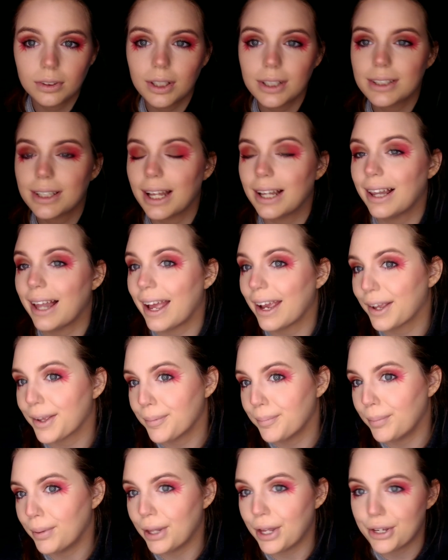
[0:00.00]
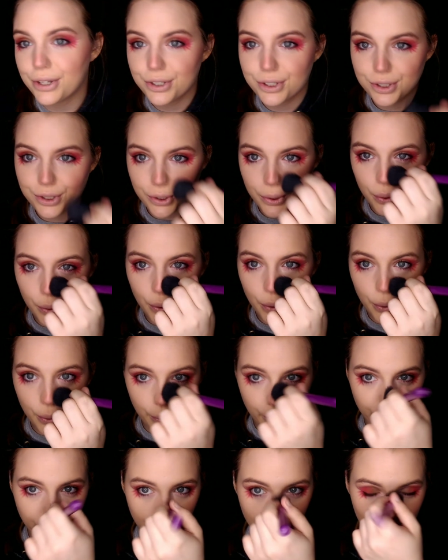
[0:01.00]
Because I like a blushed
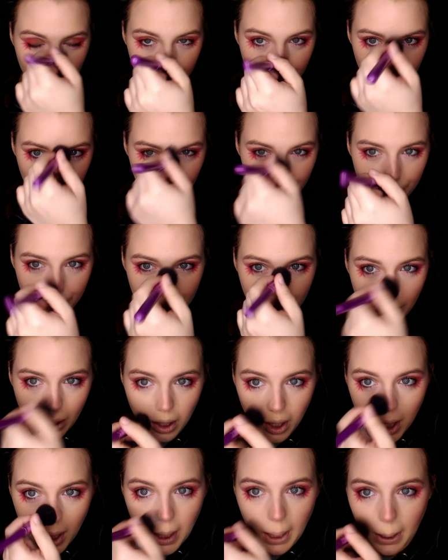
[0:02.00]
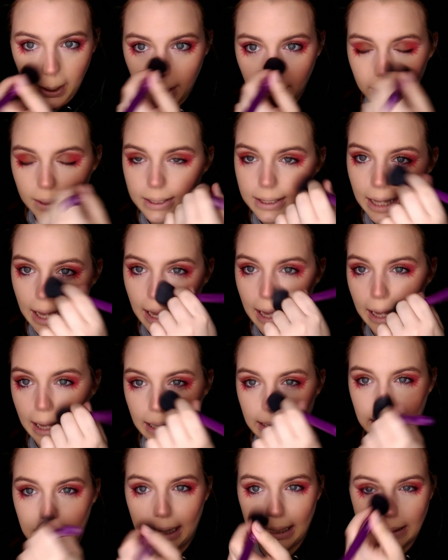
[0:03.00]
nose. Because
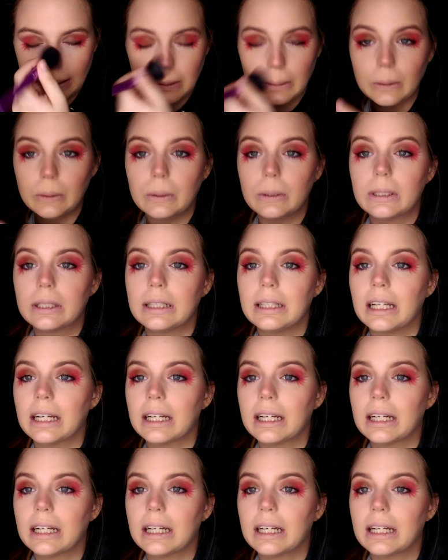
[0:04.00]
I like to look